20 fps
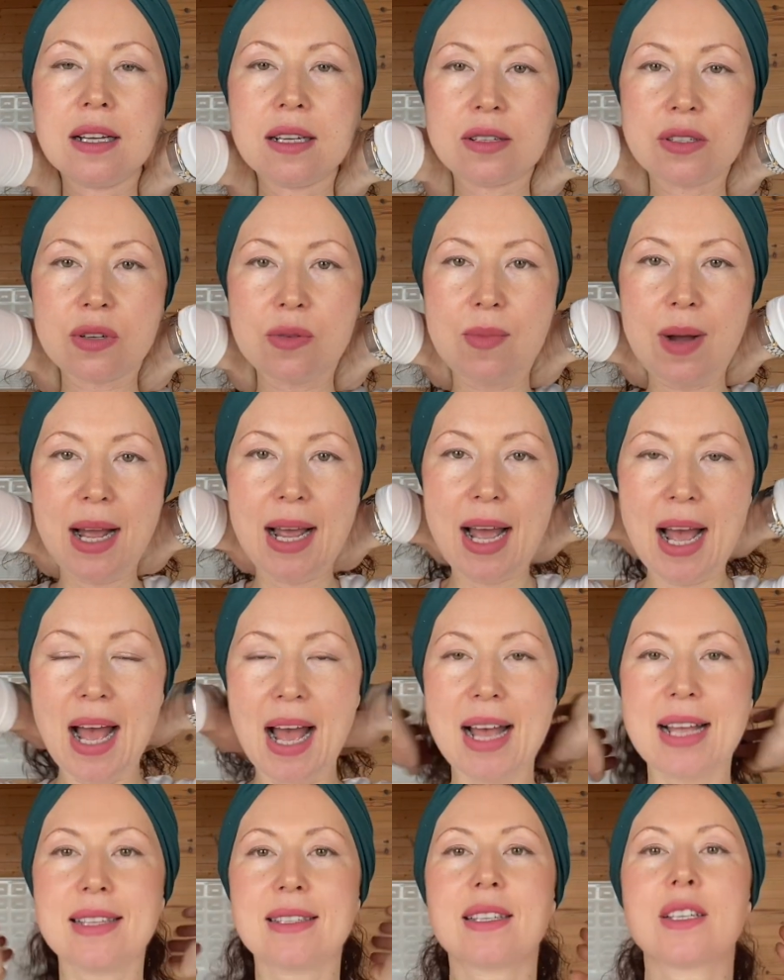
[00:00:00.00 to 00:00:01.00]
So my
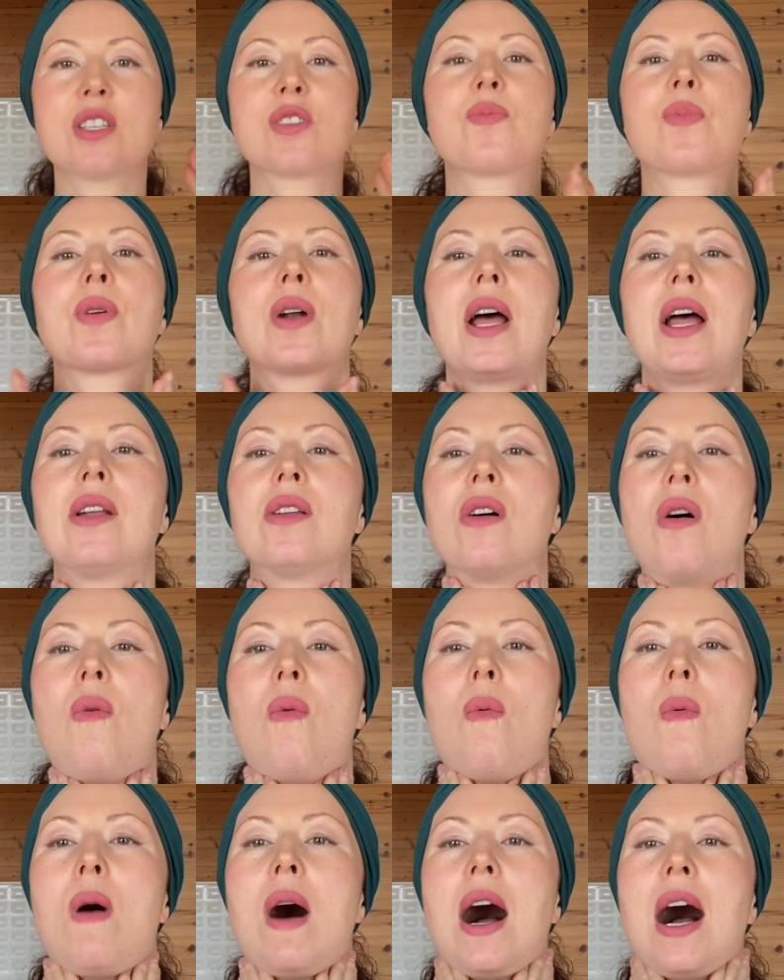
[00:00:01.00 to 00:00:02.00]
hands are spread
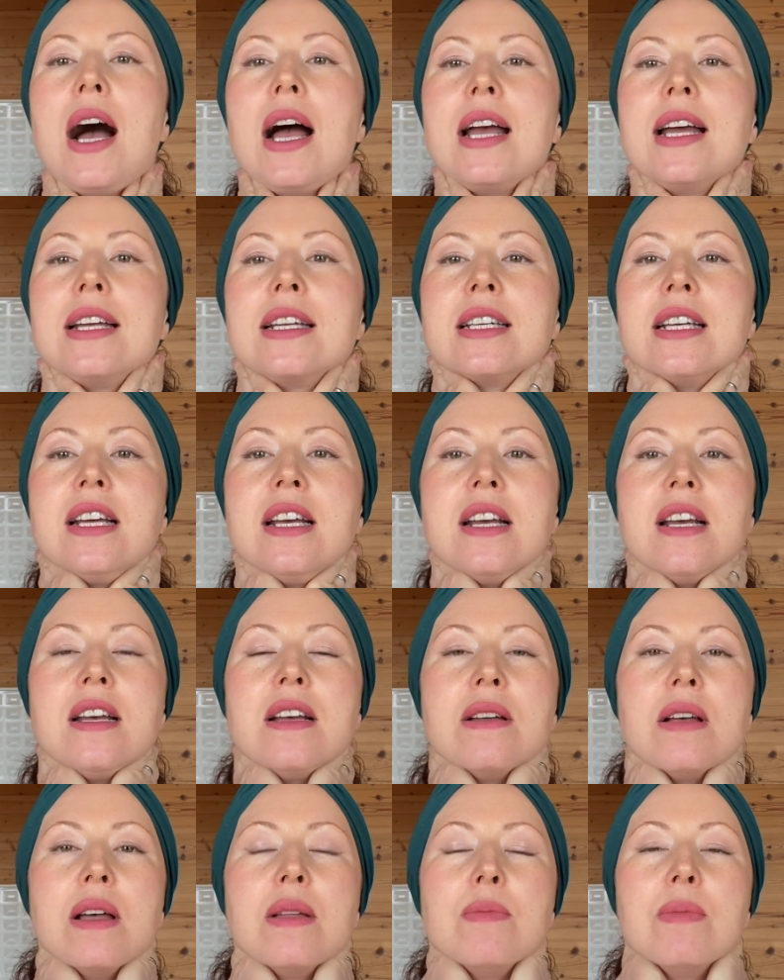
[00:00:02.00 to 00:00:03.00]
wide
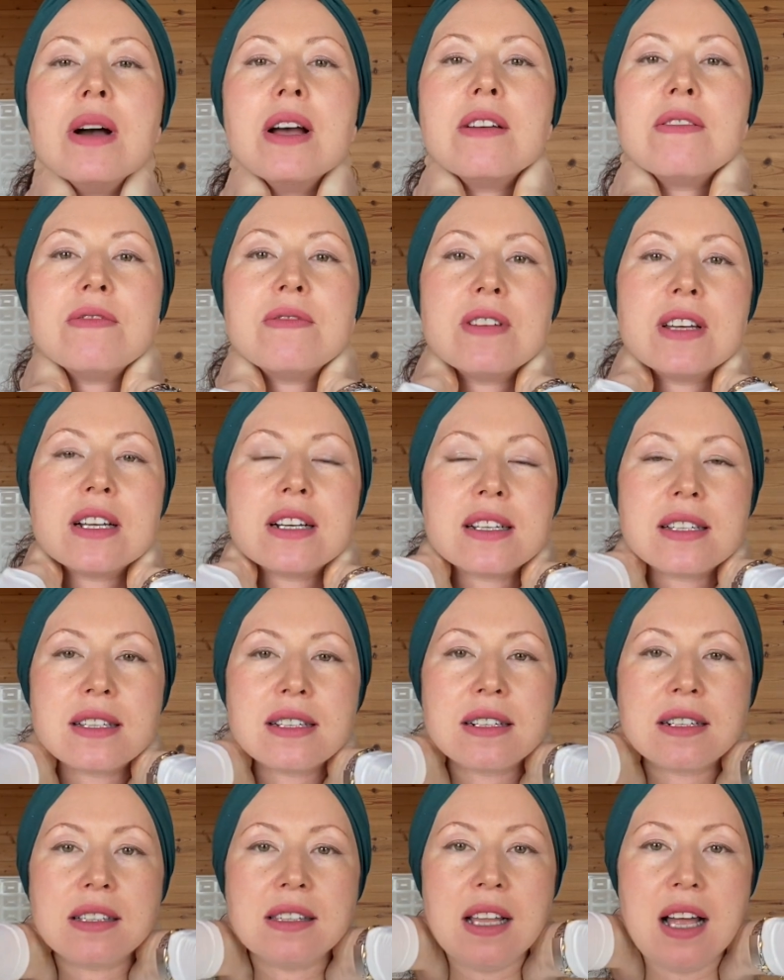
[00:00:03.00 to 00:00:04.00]
and my fingers
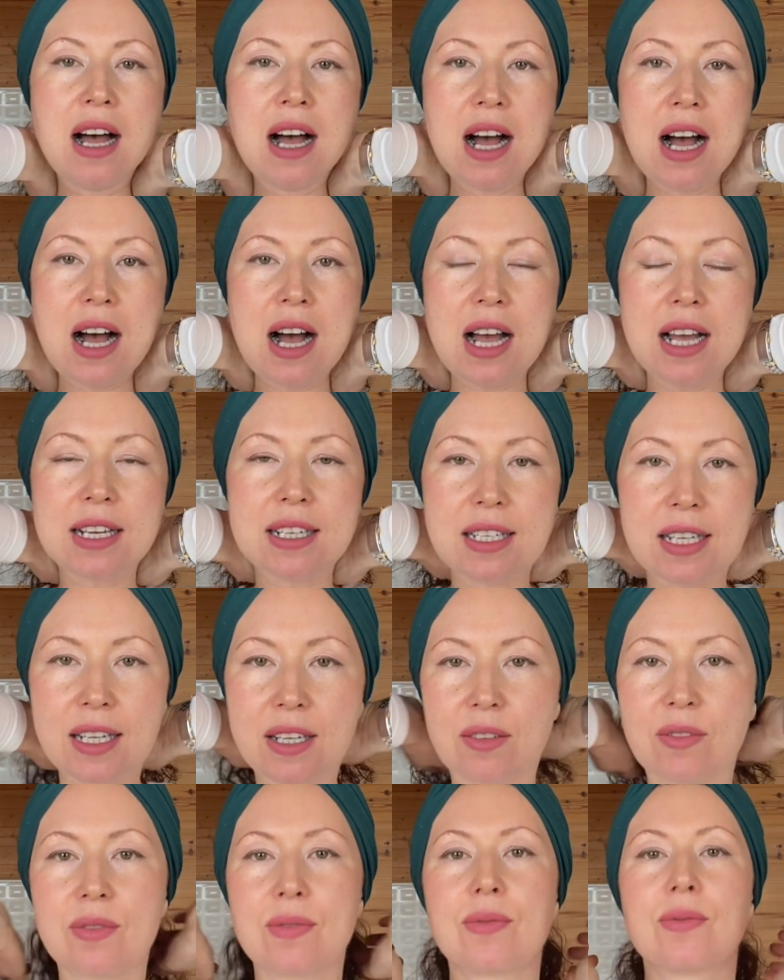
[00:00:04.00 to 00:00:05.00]
are
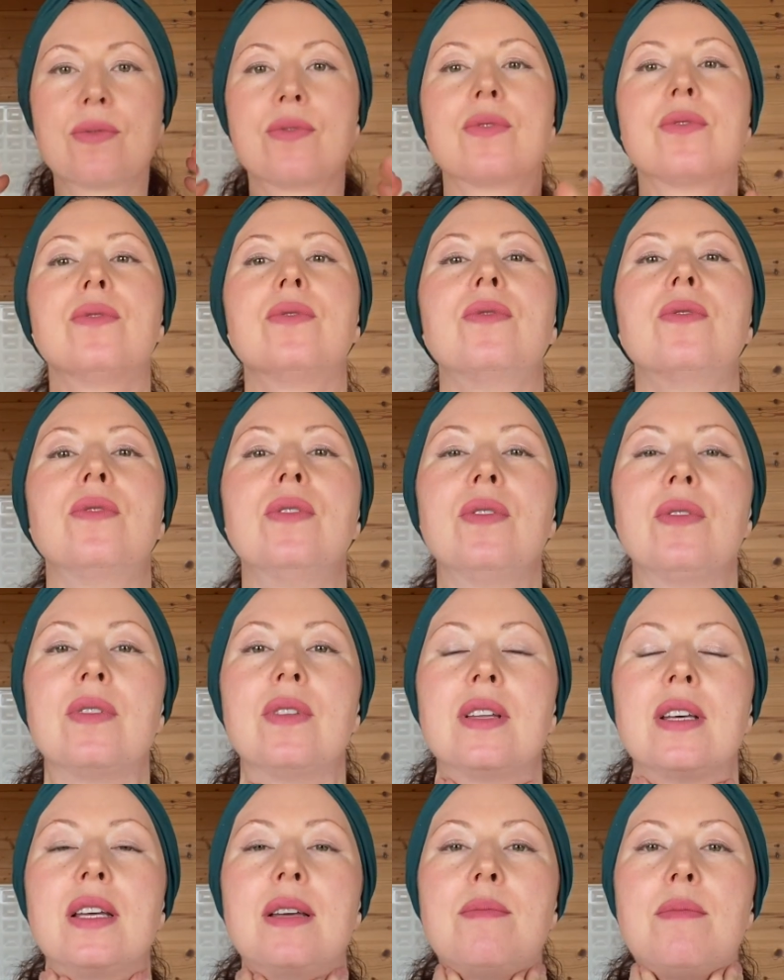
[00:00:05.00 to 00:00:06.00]
gliding through
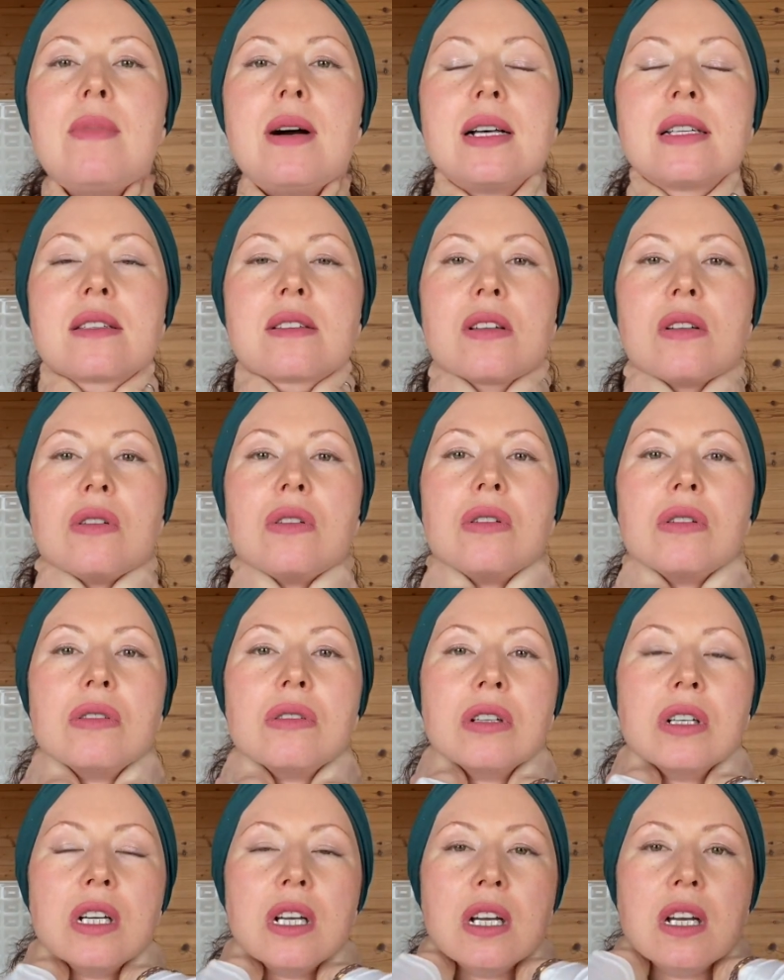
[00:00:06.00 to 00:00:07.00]
the
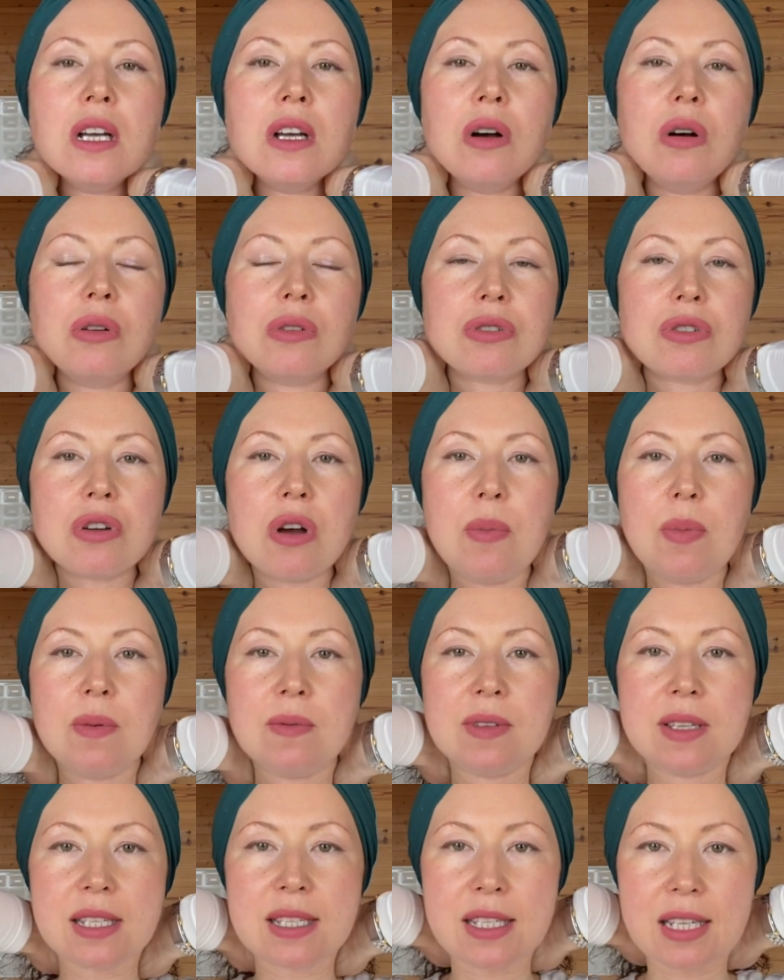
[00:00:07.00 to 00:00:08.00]
muscle on top
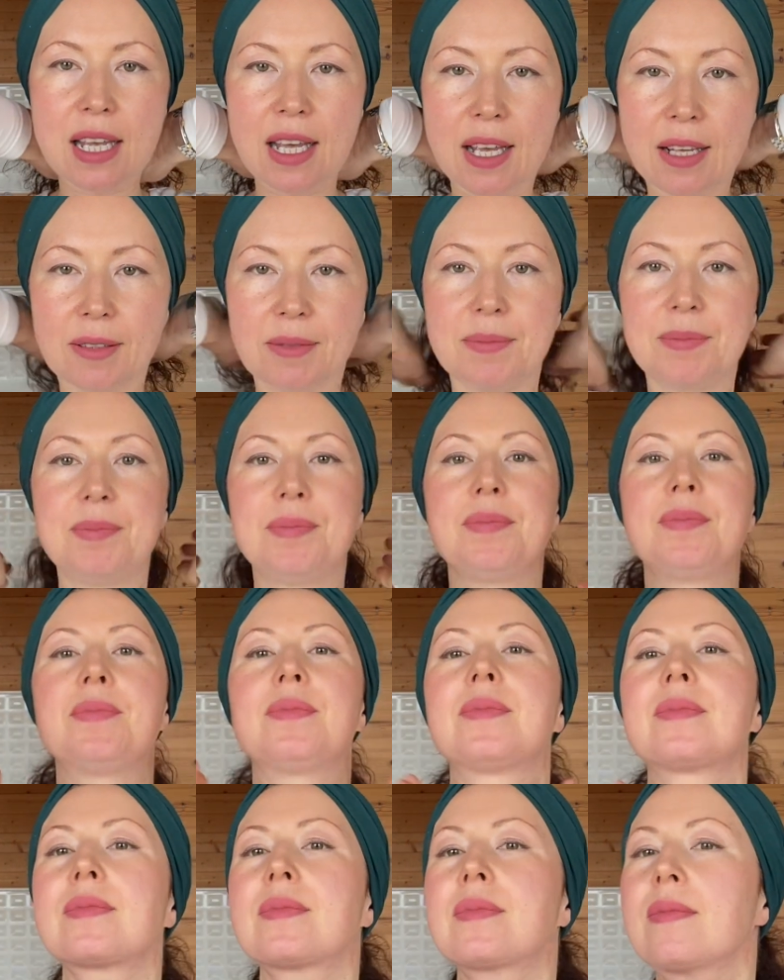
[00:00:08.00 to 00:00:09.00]
of the skin
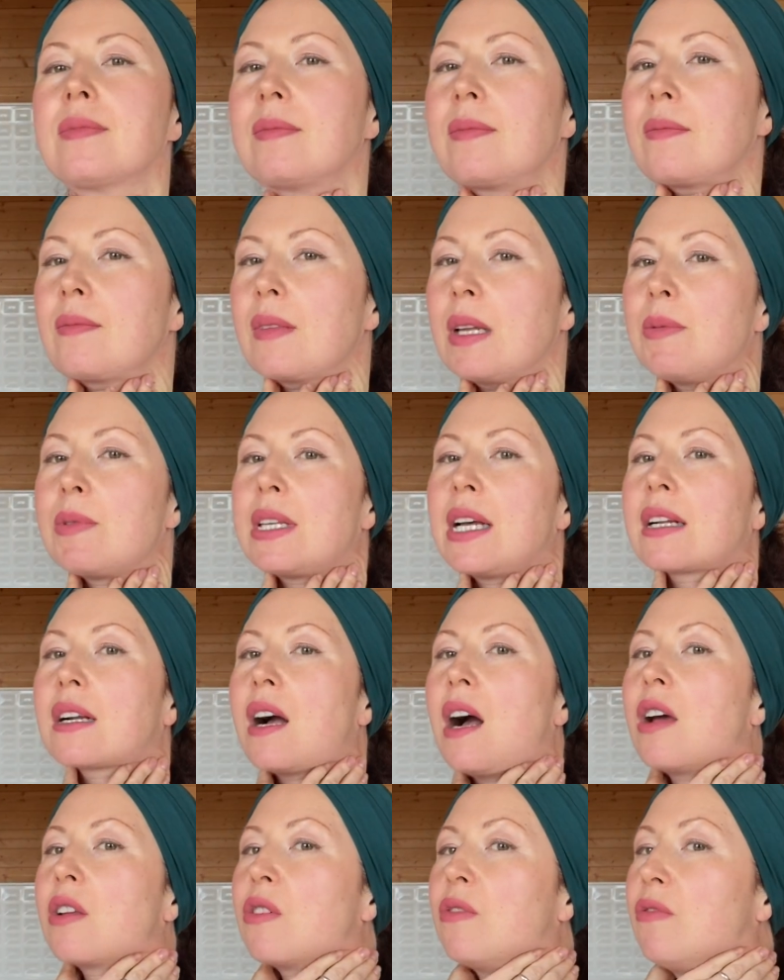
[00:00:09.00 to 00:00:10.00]
with that
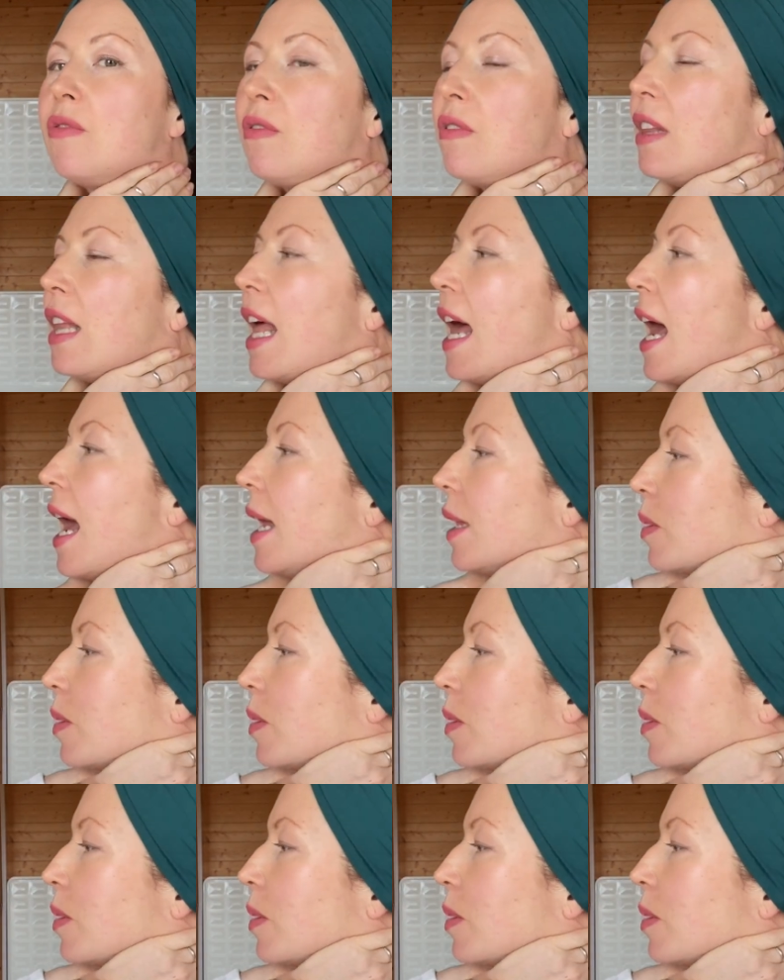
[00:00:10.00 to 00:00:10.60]
kind of flat